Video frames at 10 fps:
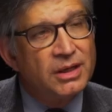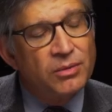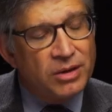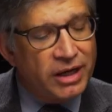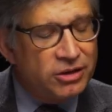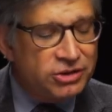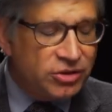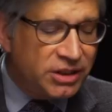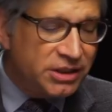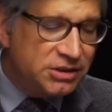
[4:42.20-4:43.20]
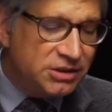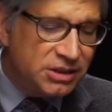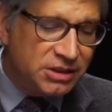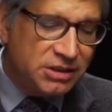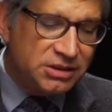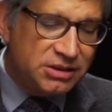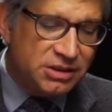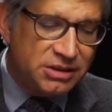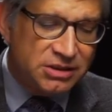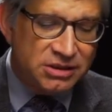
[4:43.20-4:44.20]
What I also think is is
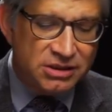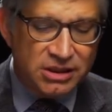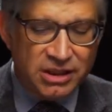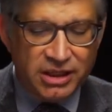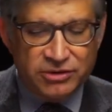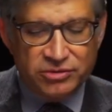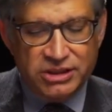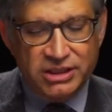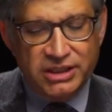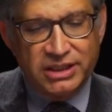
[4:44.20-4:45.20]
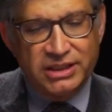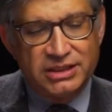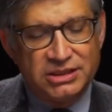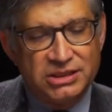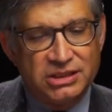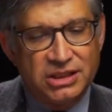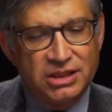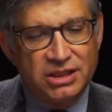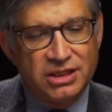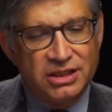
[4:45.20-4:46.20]
is interesting is
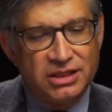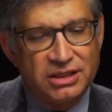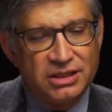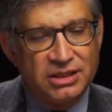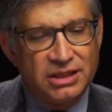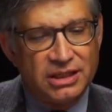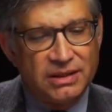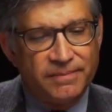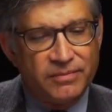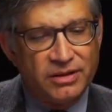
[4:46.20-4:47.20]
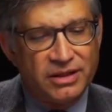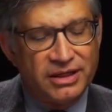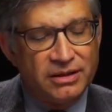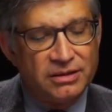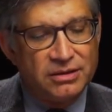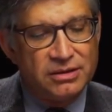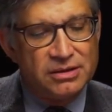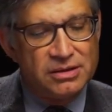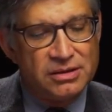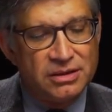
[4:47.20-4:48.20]
the um, the
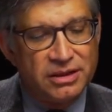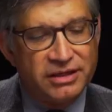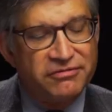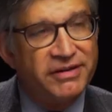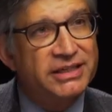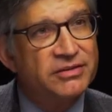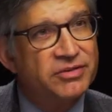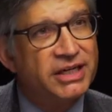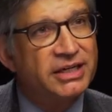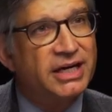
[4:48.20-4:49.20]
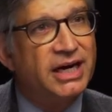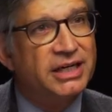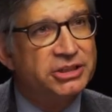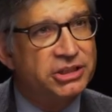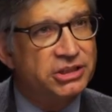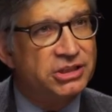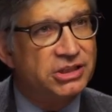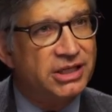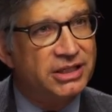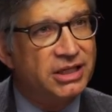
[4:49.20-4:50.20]
the effect of the unconscious
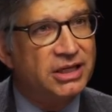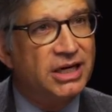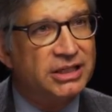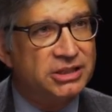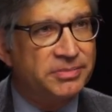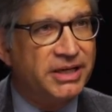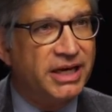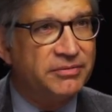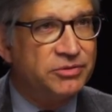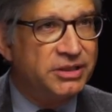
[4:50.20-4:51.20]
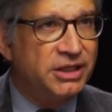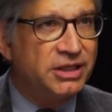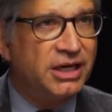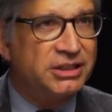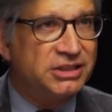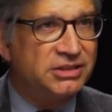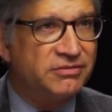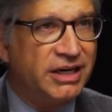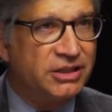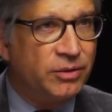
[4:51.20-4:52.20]
and the unconscious behavior and the unconscious
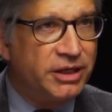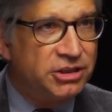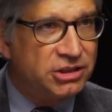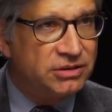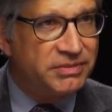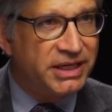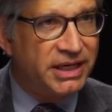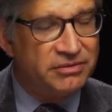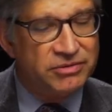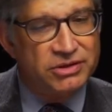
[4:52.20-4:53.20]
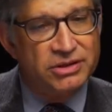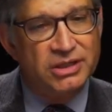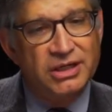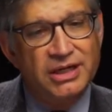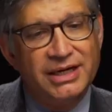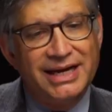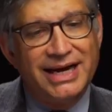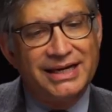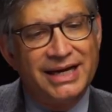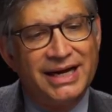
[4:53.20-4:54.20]
evaluation of behavior,
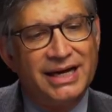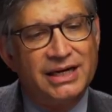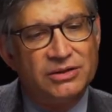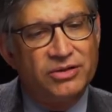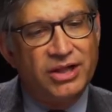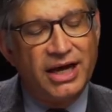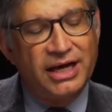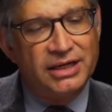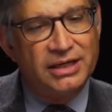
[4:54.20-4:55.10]
and how that